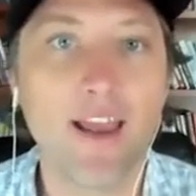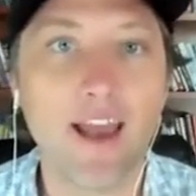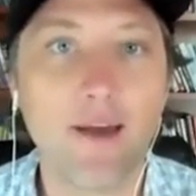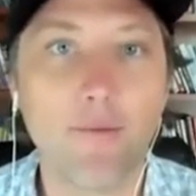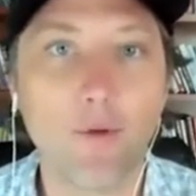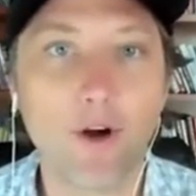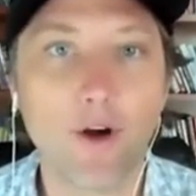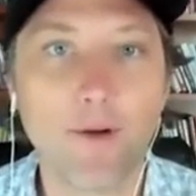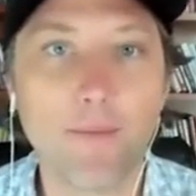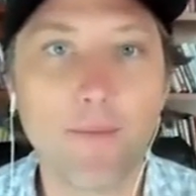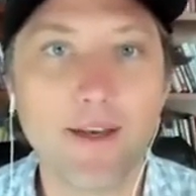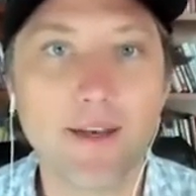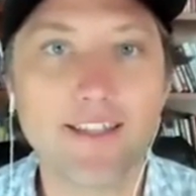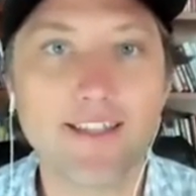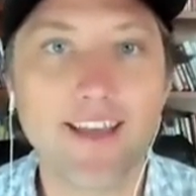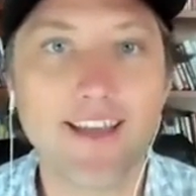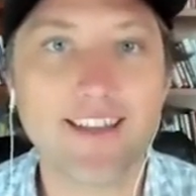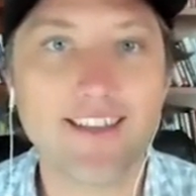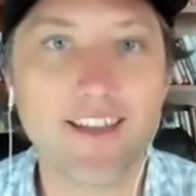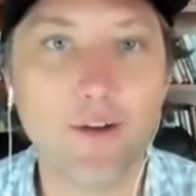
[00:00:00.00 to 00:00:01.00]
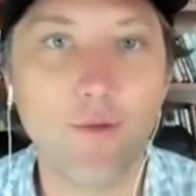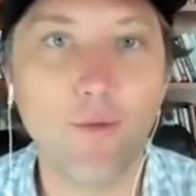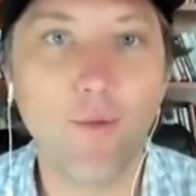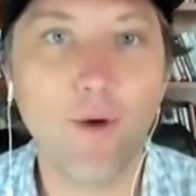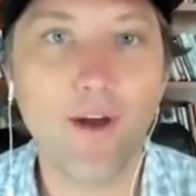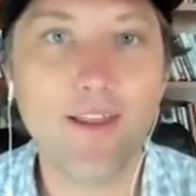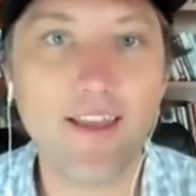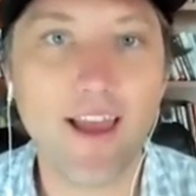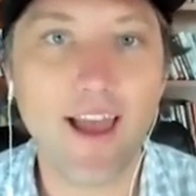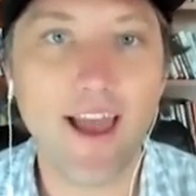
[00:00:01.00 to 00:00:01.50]
And we're going to be discussing
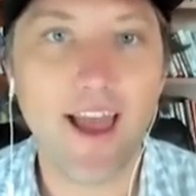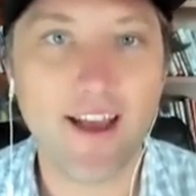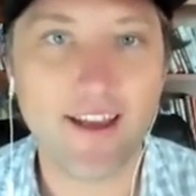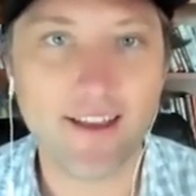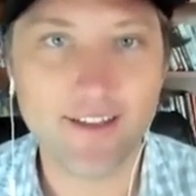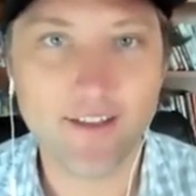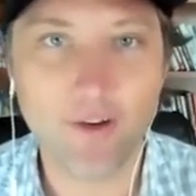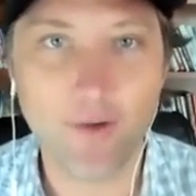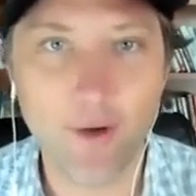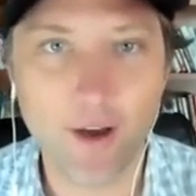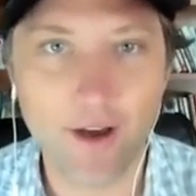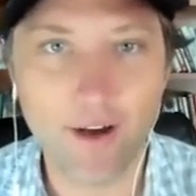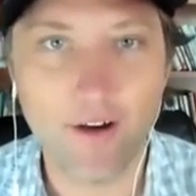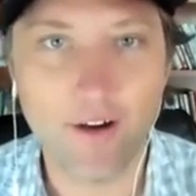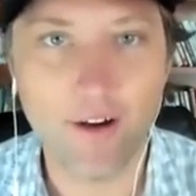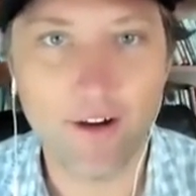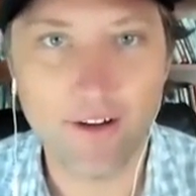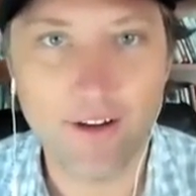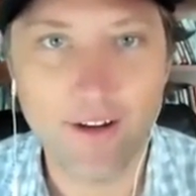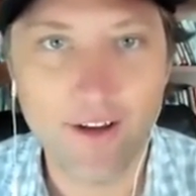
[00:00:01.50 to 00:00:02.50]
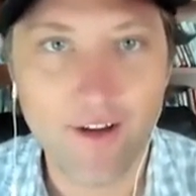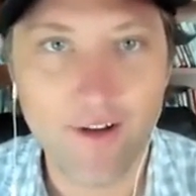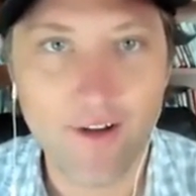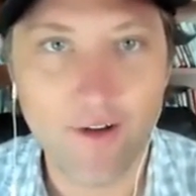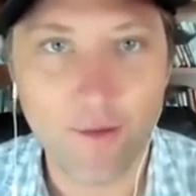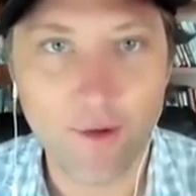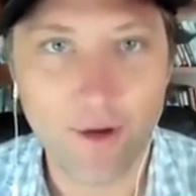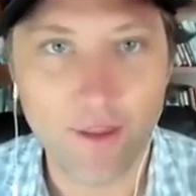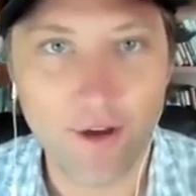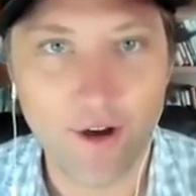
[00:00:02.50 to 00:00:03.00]
what the heck is going on
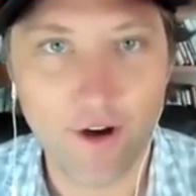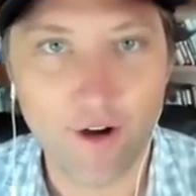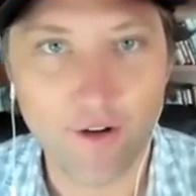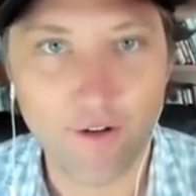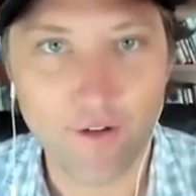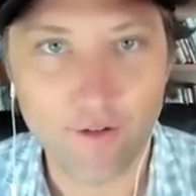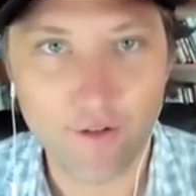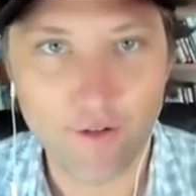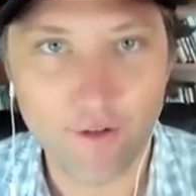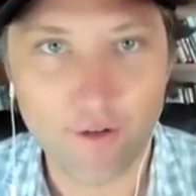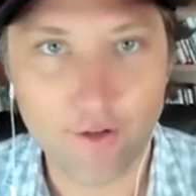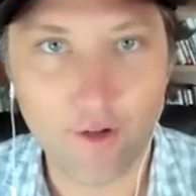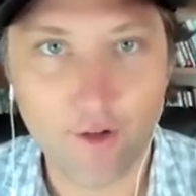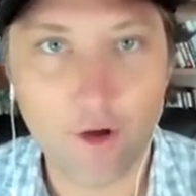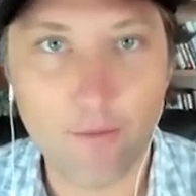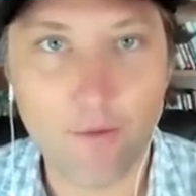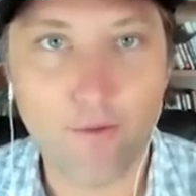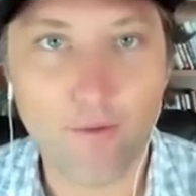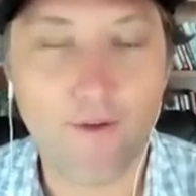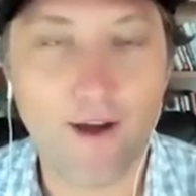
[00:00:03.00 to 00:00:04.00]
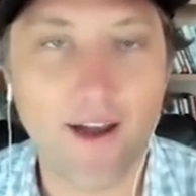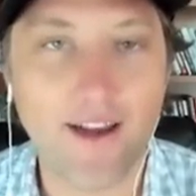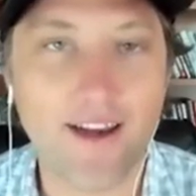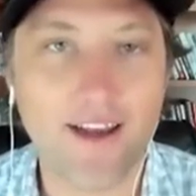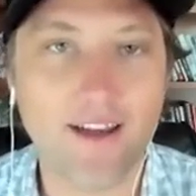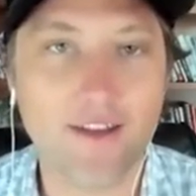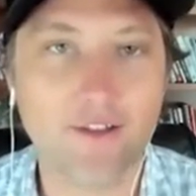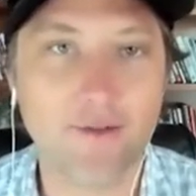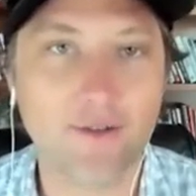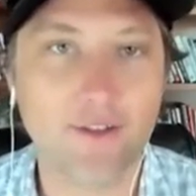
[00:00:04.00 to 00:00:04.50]
with our global
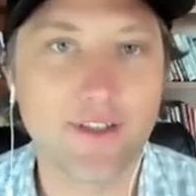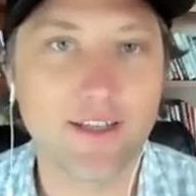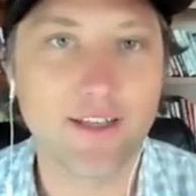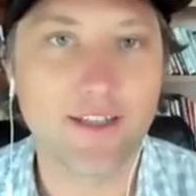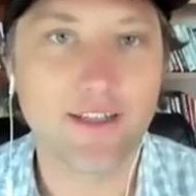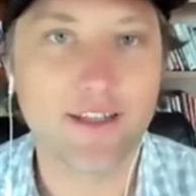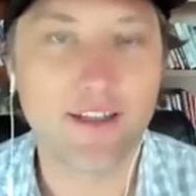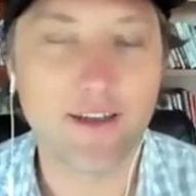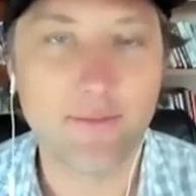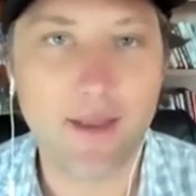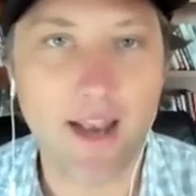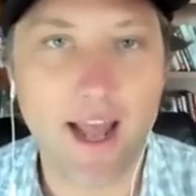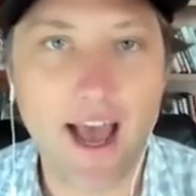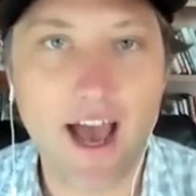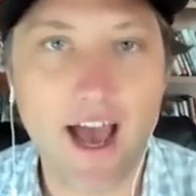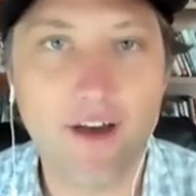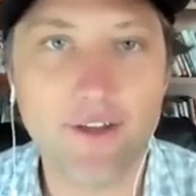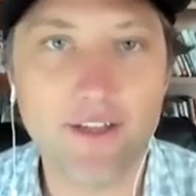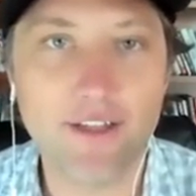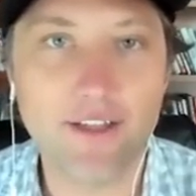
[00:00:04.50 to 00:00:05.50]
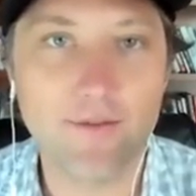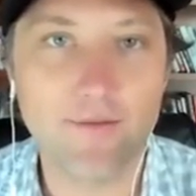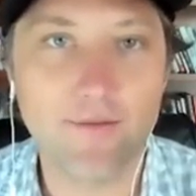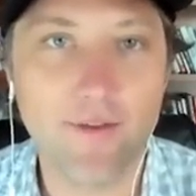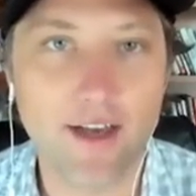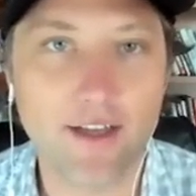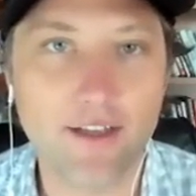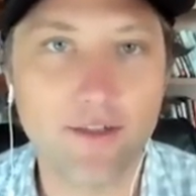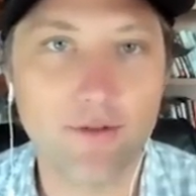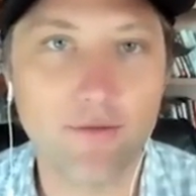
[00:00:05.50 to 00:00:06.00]
financial system and how this
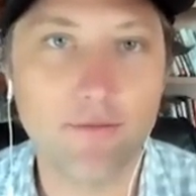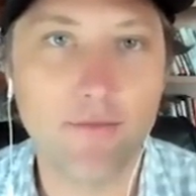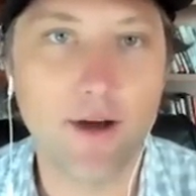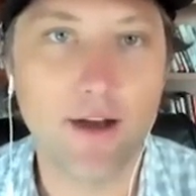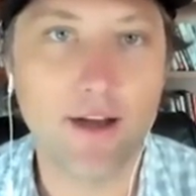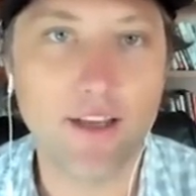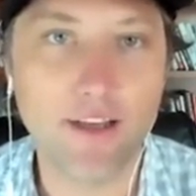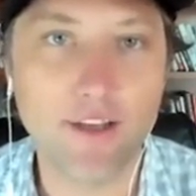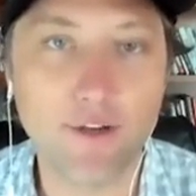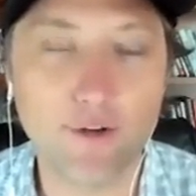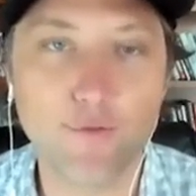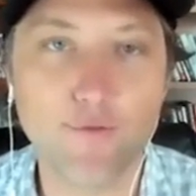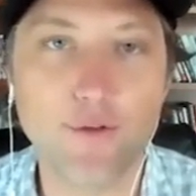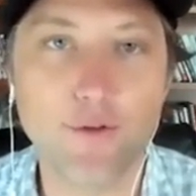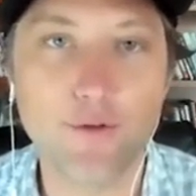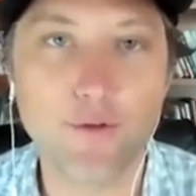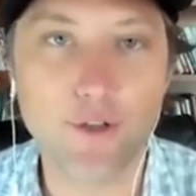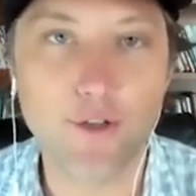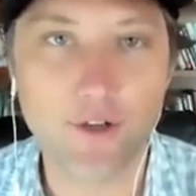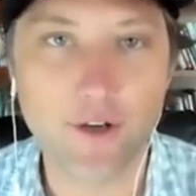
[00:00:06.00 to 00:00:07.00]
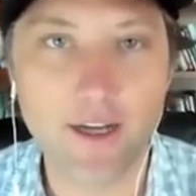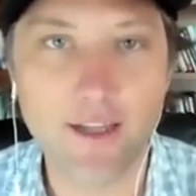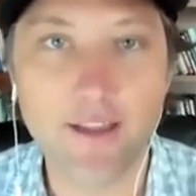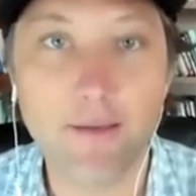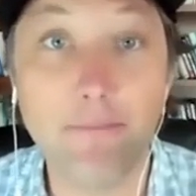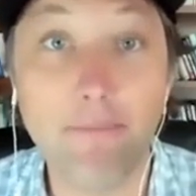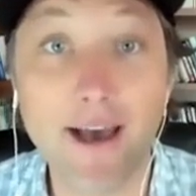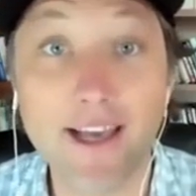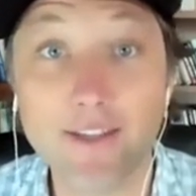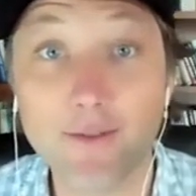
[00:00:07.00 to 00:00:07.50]
affects your money, your future, and the
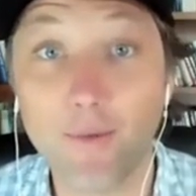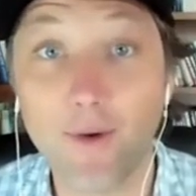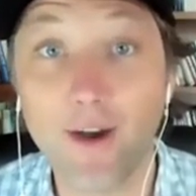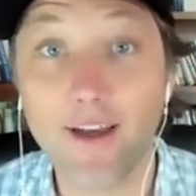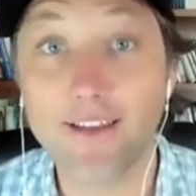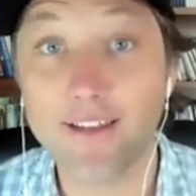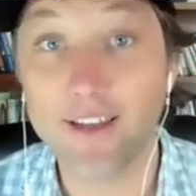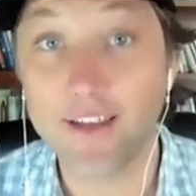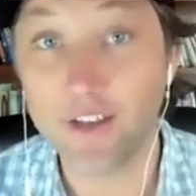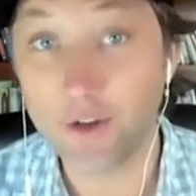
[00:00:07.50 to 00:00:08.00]
best ways